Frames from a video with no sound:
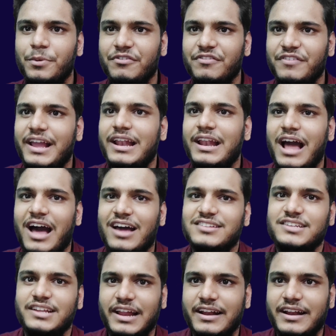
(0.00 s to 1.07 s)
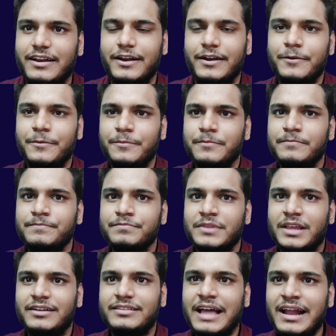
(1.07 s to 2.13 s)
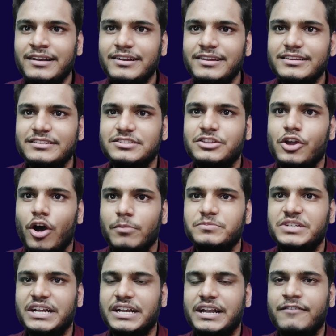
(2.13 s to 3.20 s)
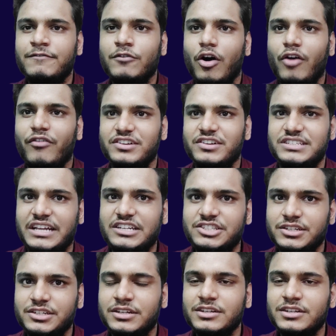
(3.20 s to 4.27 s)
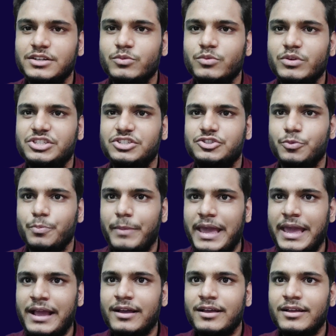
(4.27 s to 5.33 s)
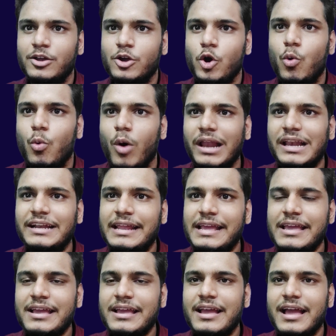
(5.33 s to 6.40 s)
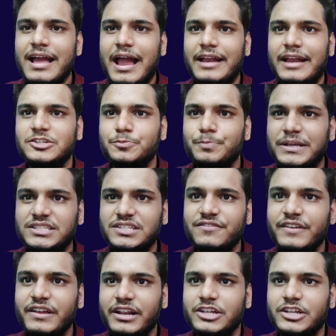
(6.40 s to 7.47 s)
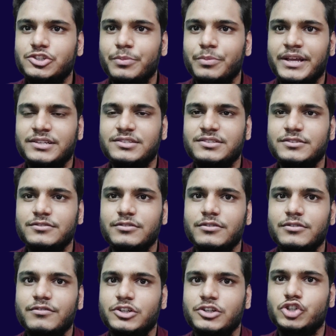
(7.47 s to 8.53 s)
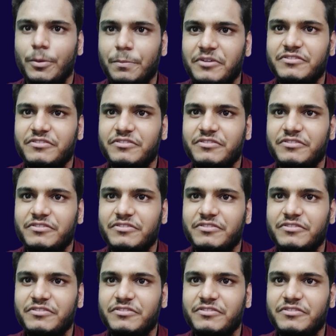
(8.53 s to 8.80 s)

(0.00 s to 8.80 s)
profile are selected. And that is the objective of our session, which is to make quality and specific resumes for job